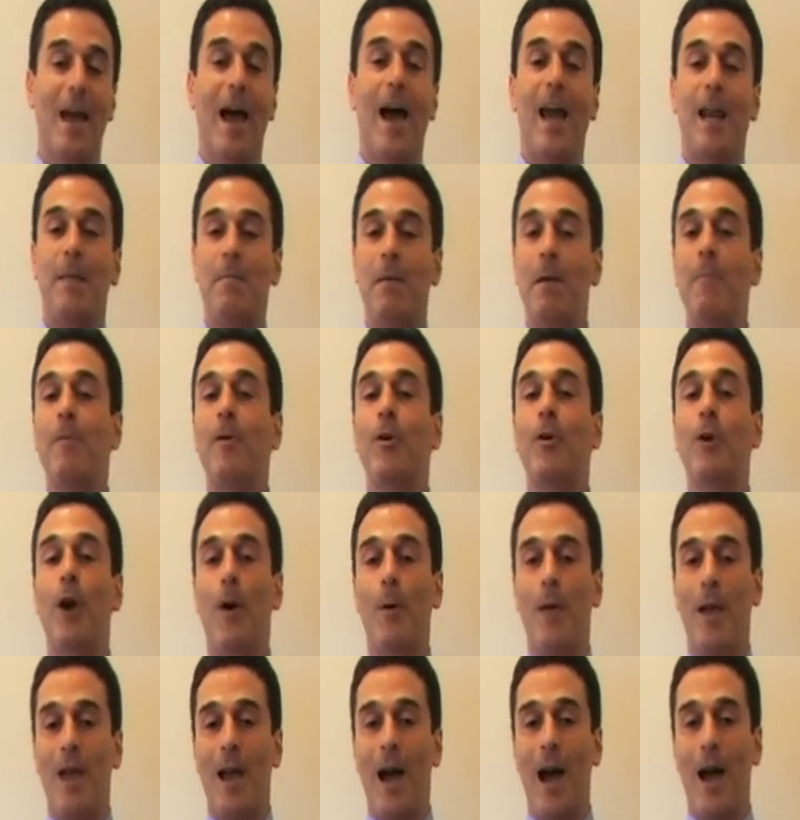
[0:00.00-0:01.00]
I remember
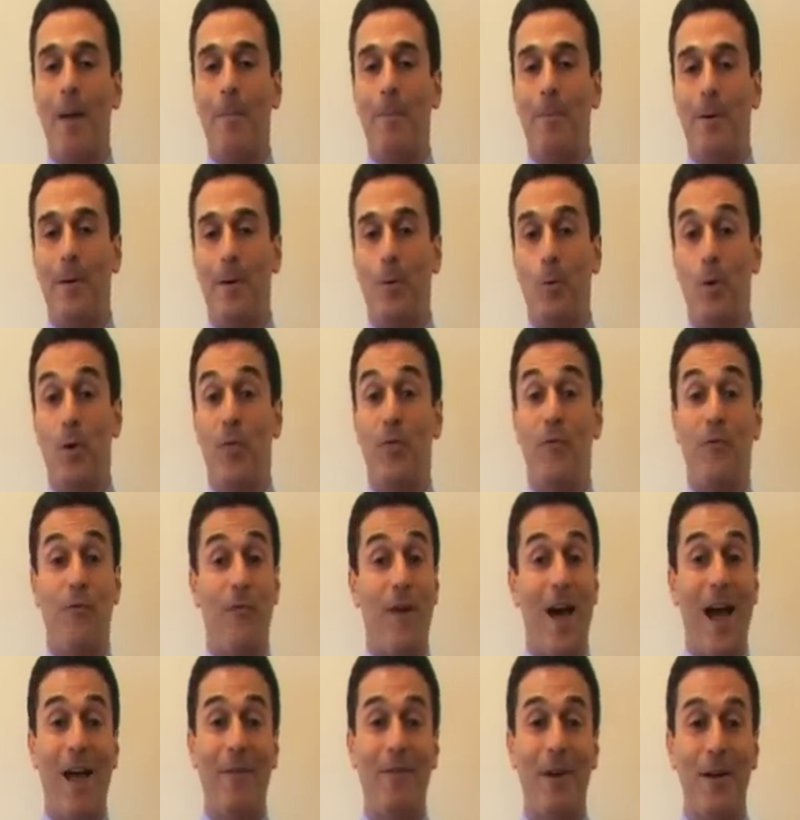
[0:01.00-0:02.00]
growing up with
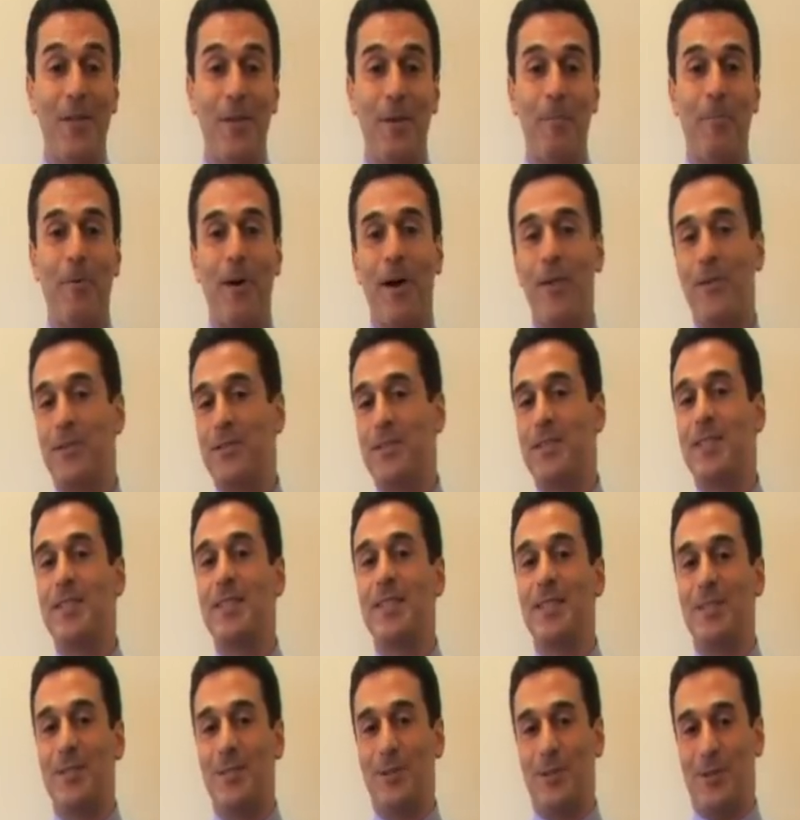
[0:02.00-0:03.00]
5 other brothers and
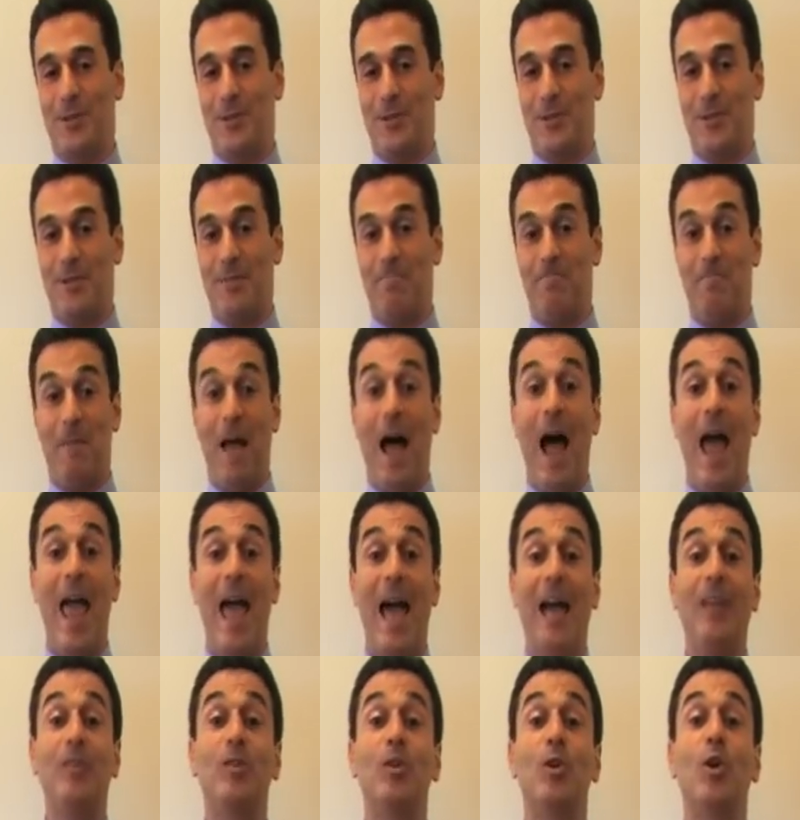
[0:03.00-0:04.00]
sisters. I
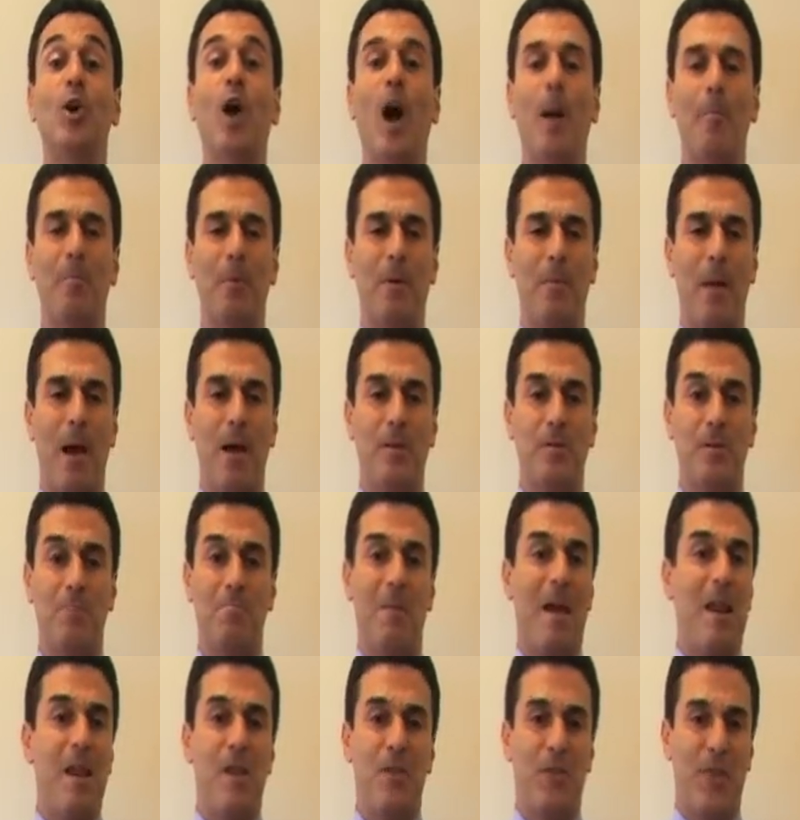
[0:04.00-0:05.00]
had to compromise
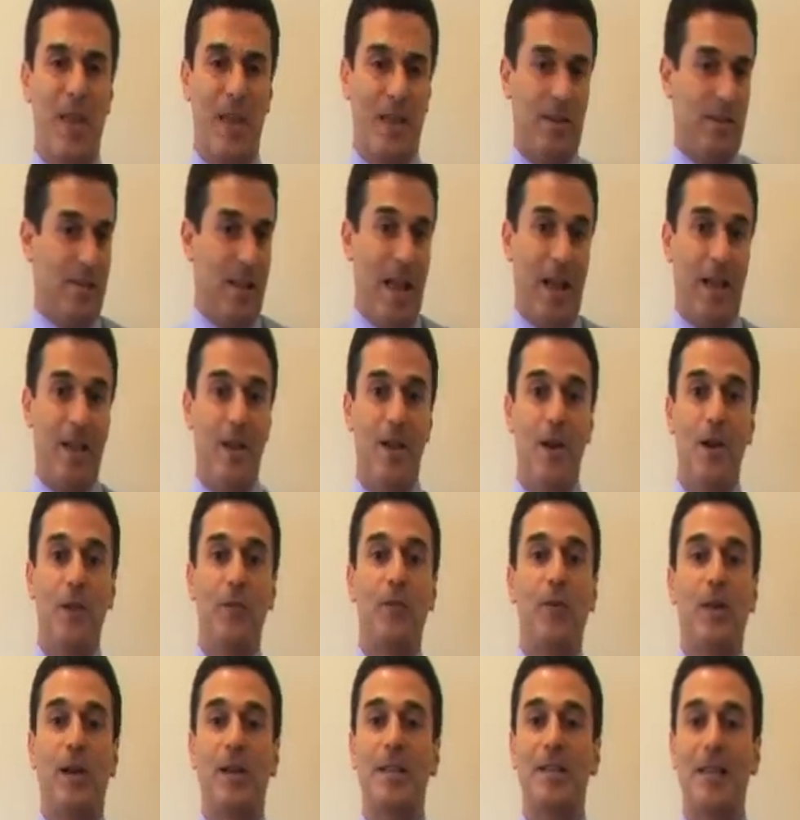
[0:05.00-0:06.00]
on many things. Like,
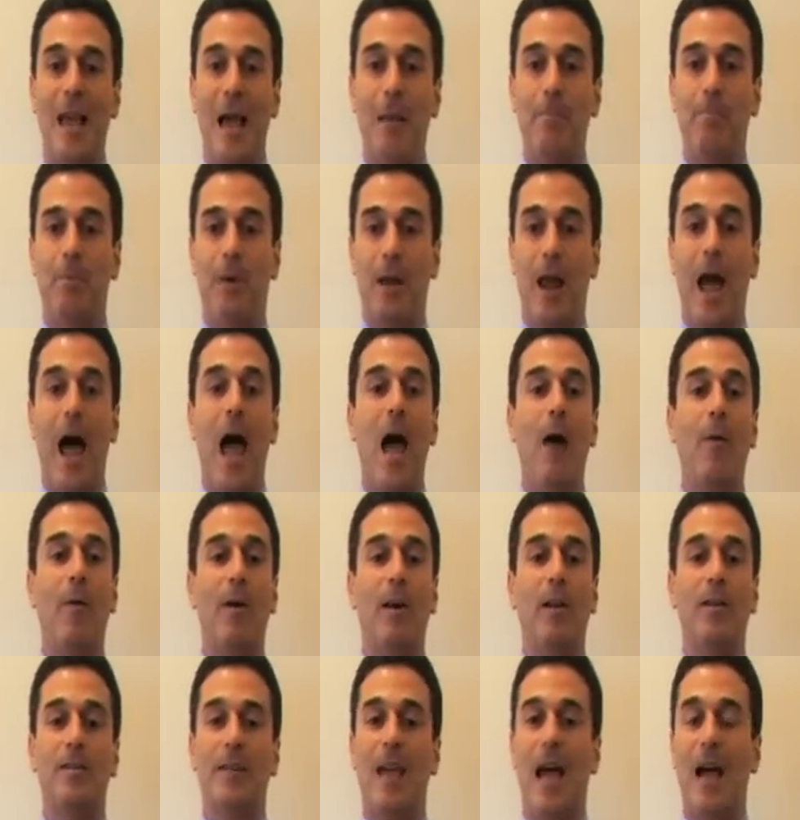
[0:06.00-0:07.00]
for example, I
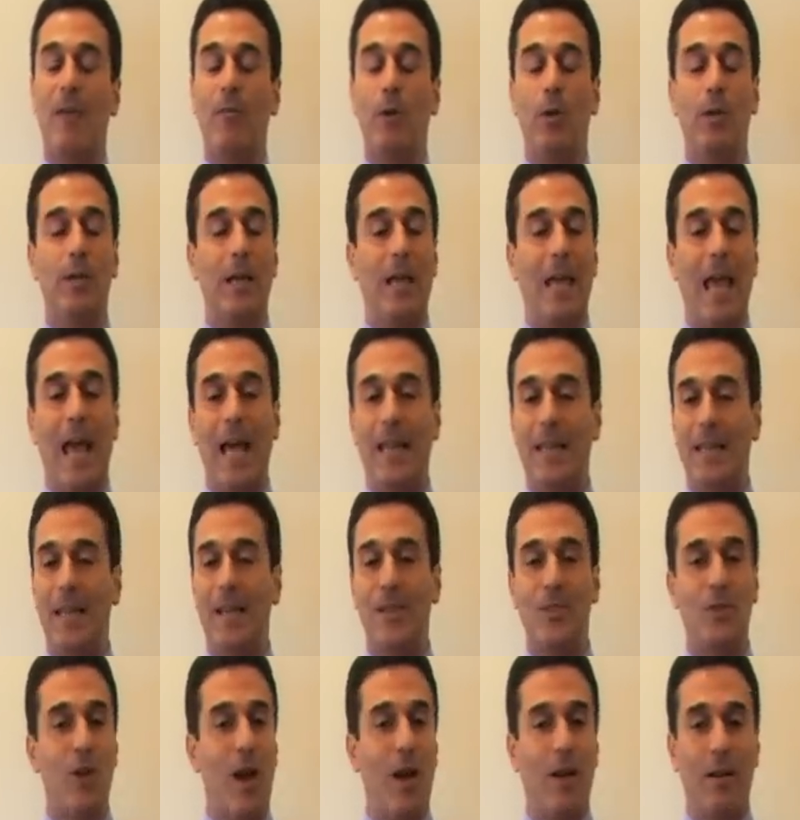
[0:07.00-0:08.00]
wanted to have all the
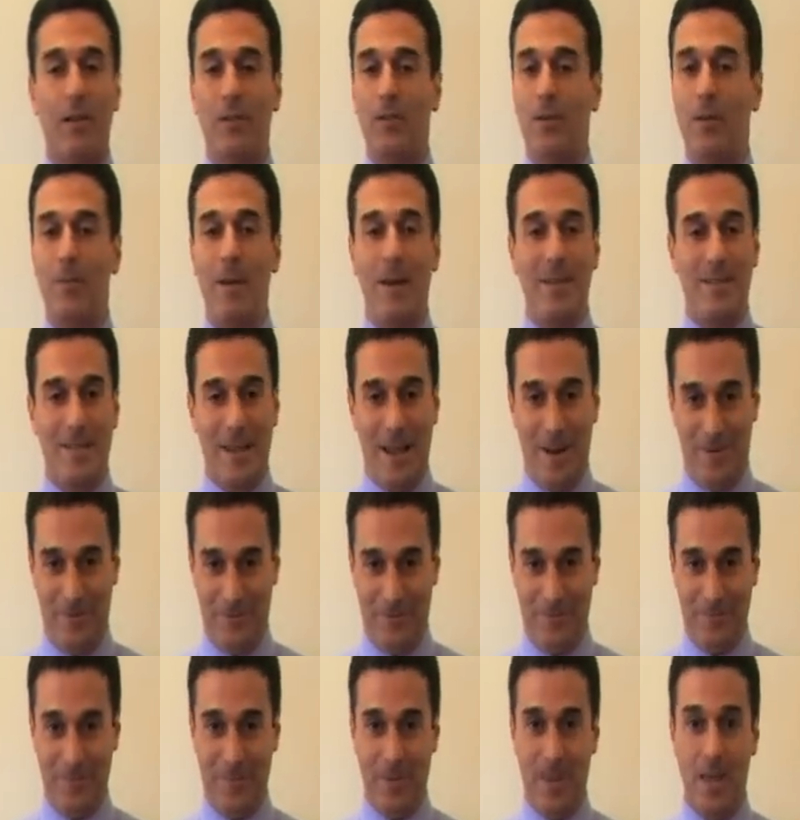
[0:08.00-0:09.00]
candy and chocolate for
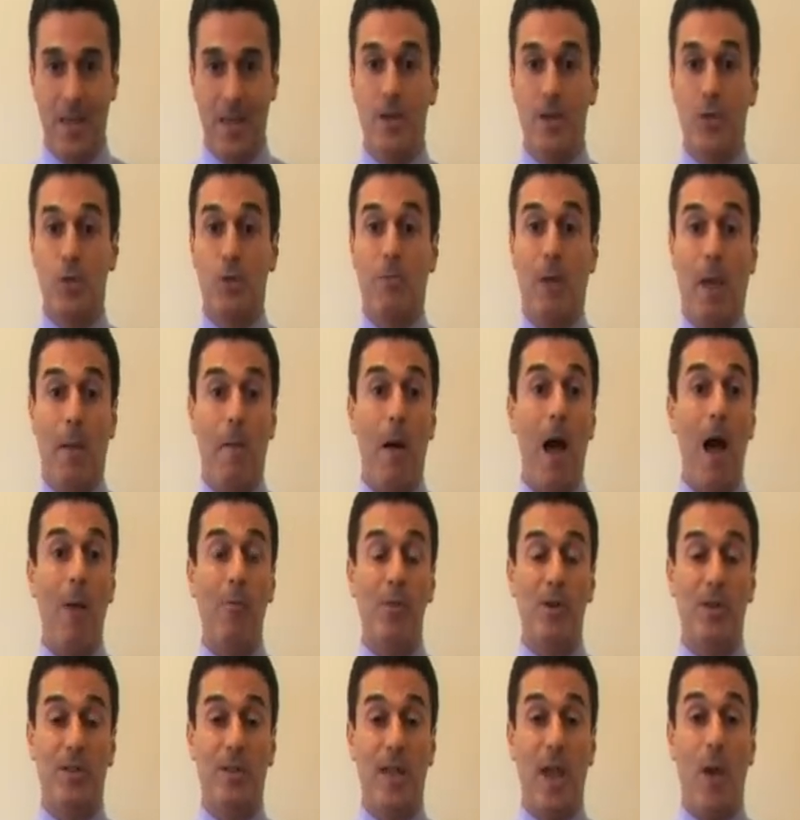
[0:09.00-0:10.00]
myself. So my
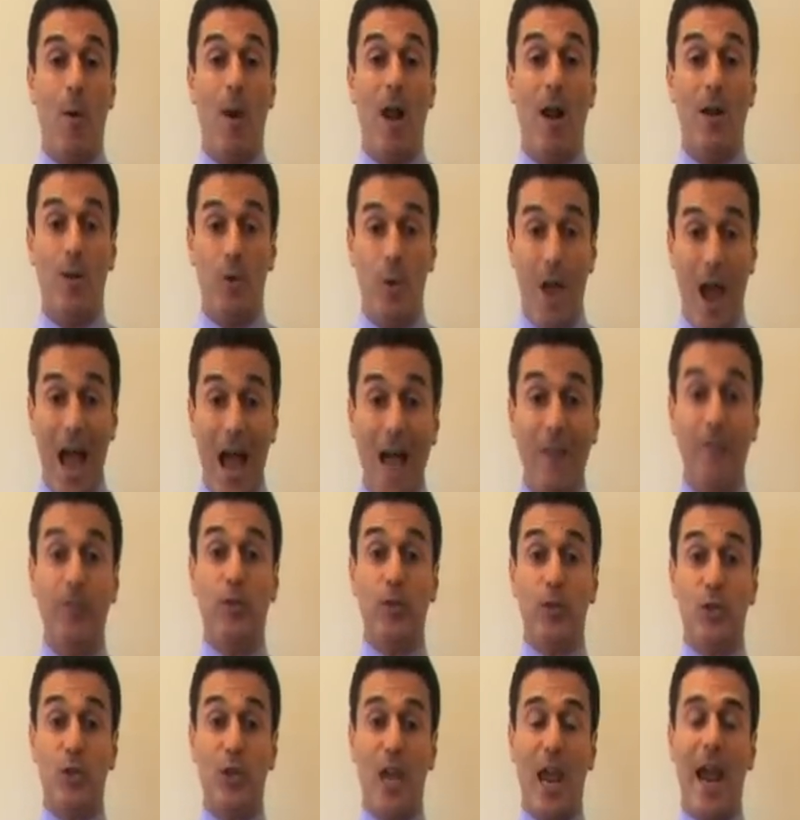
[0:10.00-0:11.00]
mom would say, well, you have
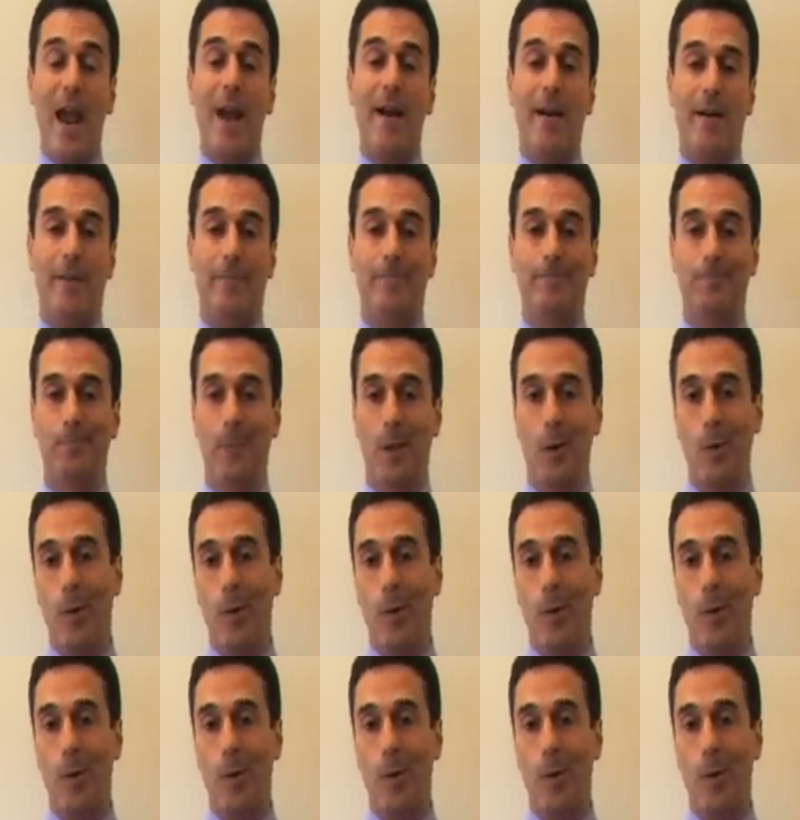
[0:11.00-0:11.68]
to share.